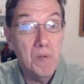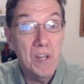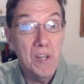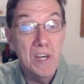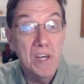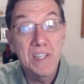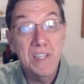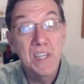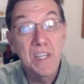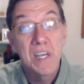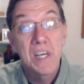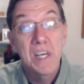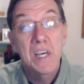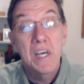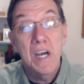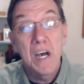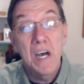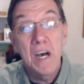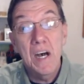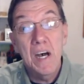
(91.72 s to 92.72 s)
plus.
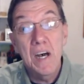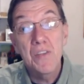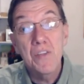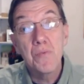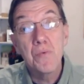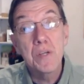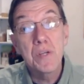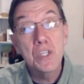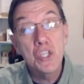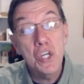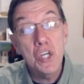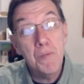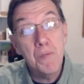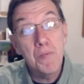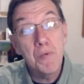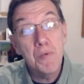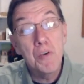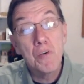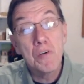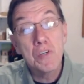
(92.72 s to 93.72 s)
The
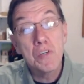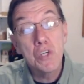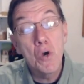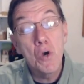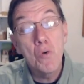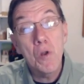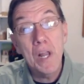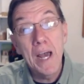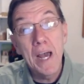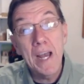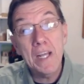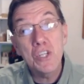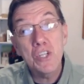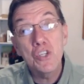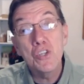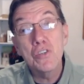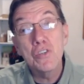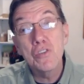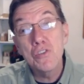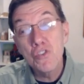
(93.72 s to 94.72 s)
Regenepure Total
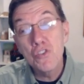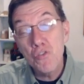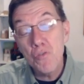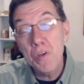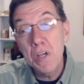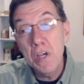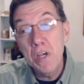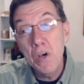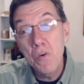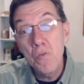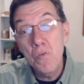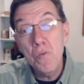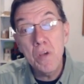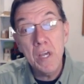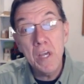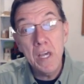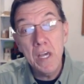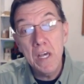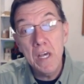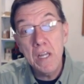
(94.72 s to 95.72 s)
Action Trio
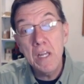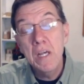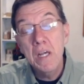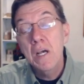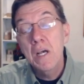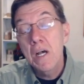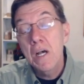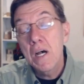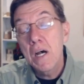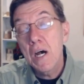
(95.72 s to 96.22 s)
Kit,